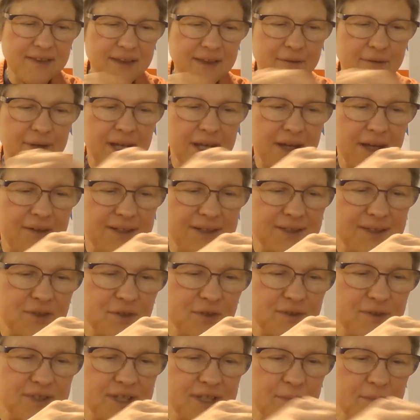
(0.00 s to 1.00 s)
There we go, it's sort
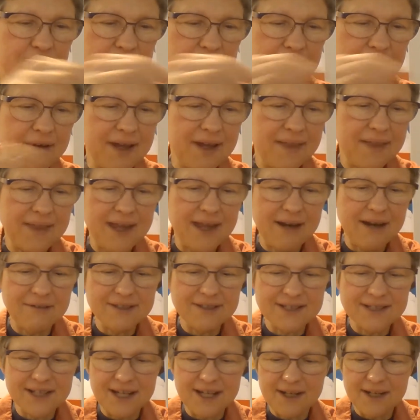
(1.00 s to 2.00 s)
of slipping around there,
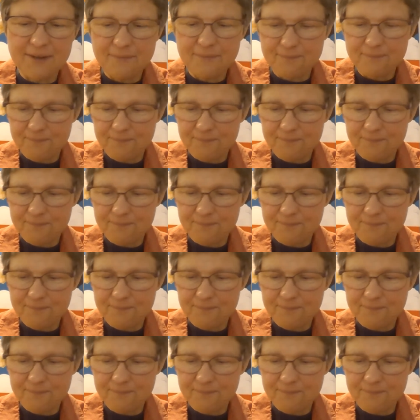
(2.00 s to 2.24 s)
isn't it?